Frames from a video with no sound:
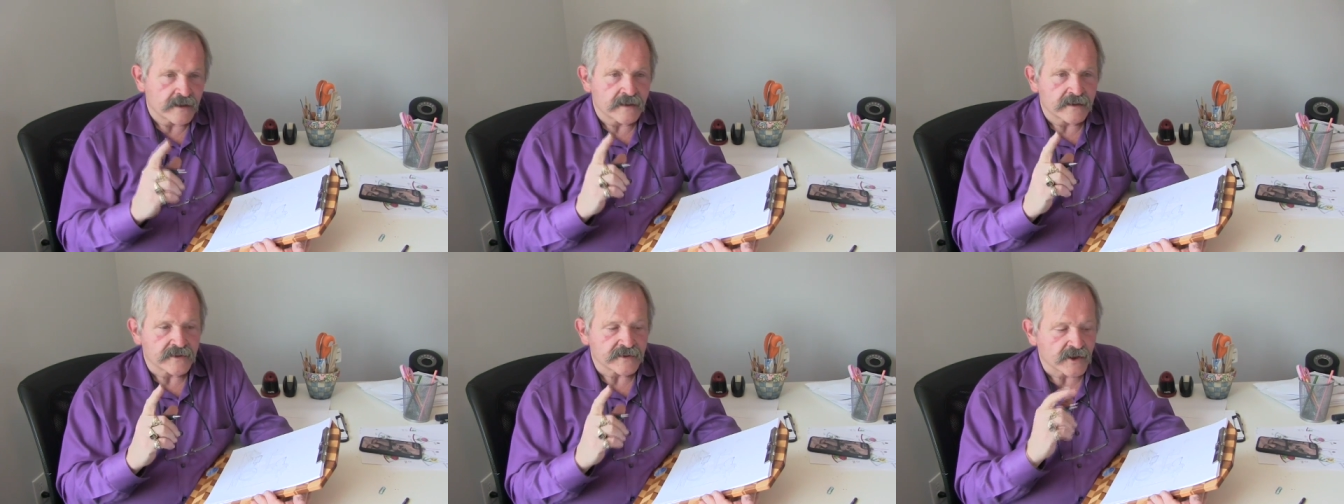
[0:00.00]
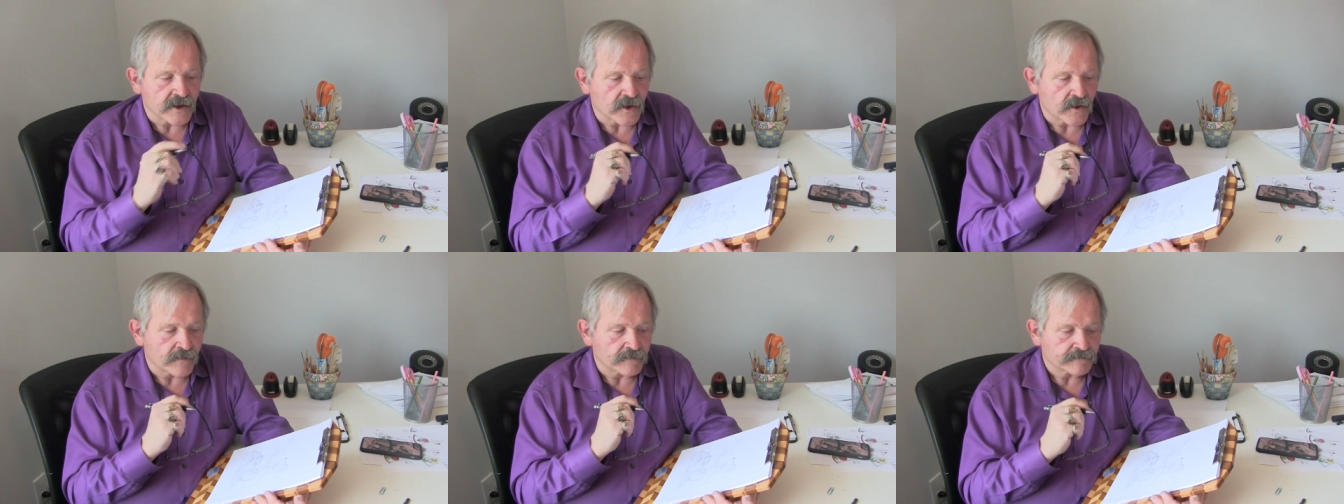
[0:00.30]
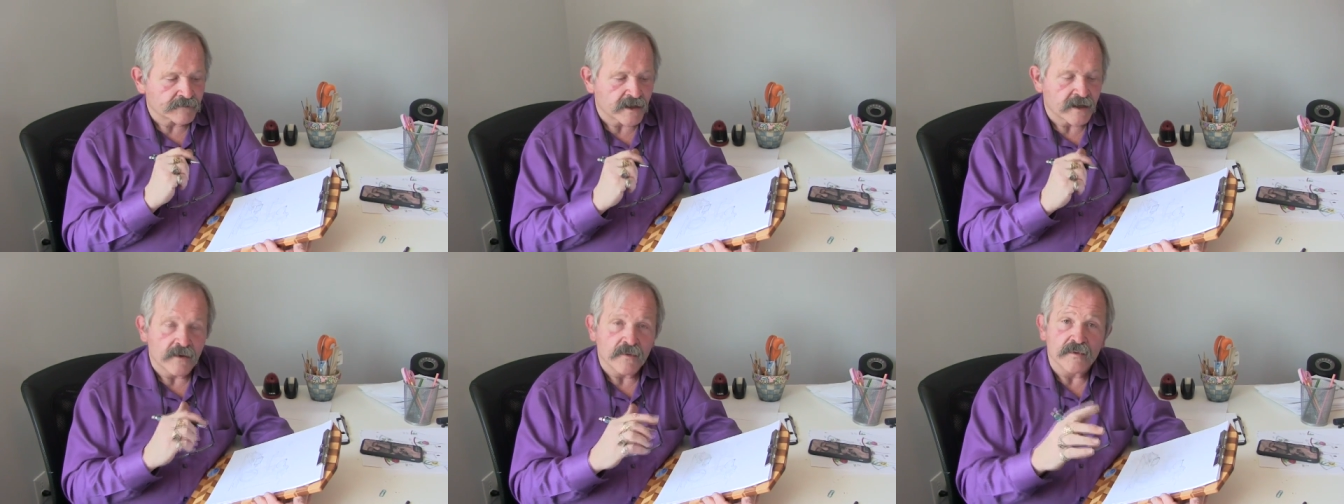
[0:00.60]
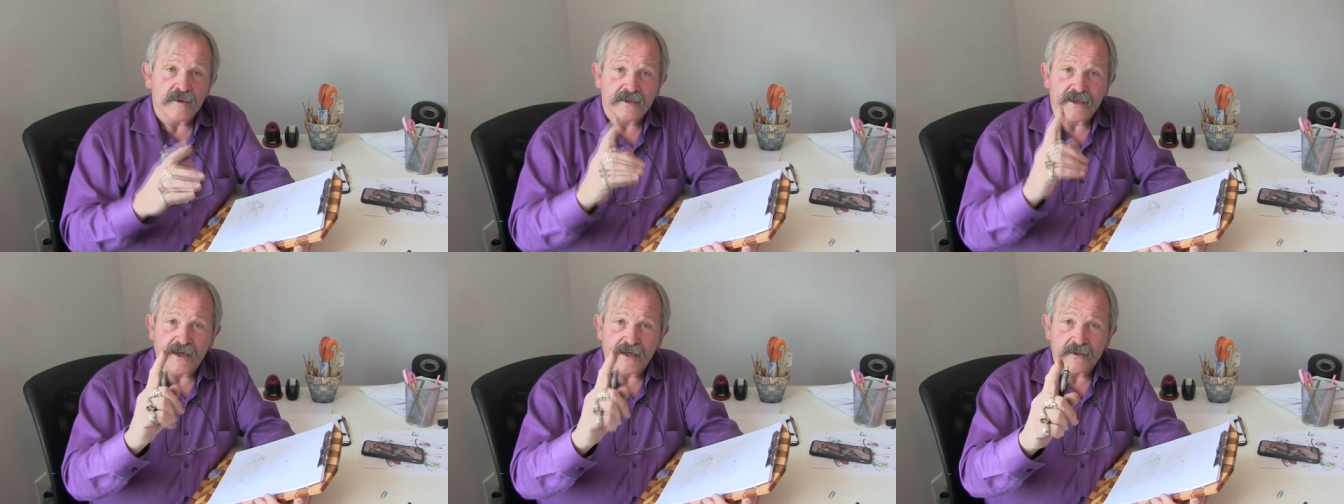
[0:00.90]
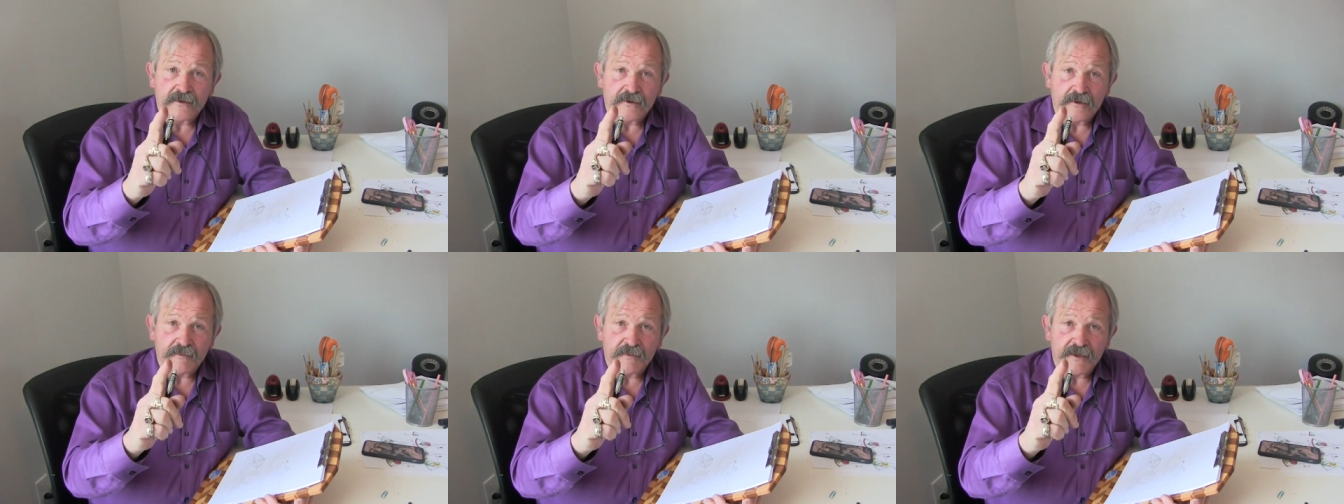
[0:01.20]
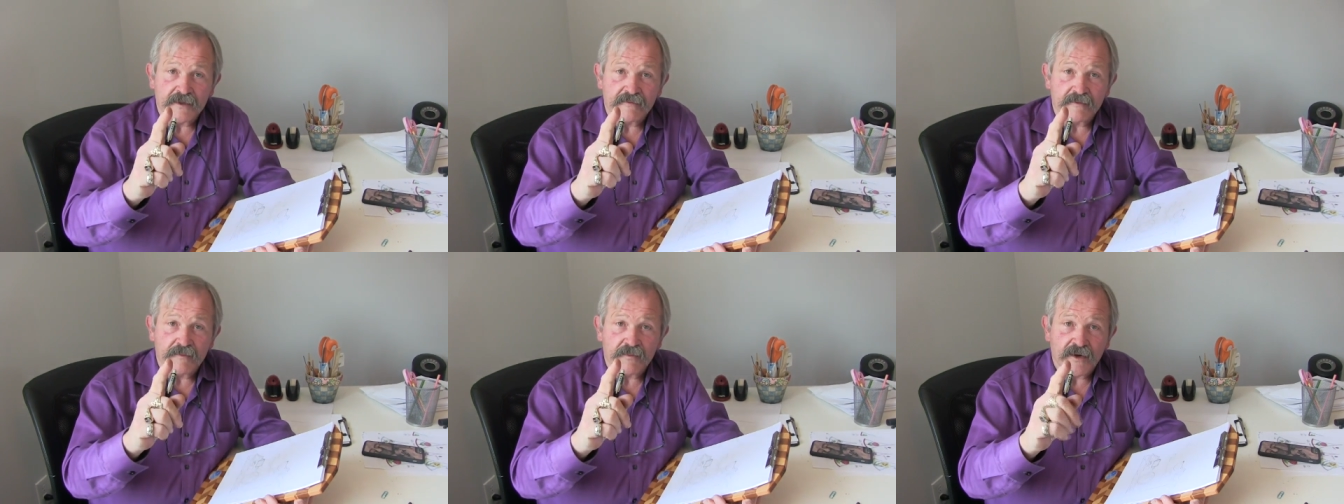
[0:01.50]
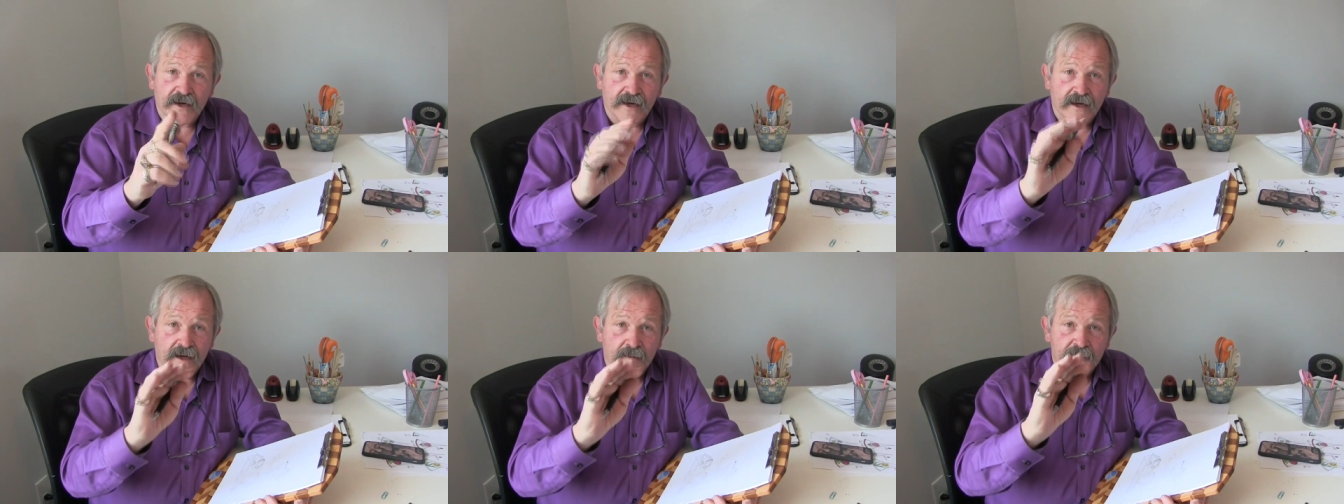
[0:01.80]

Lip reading: So we'll take a little bit of a break.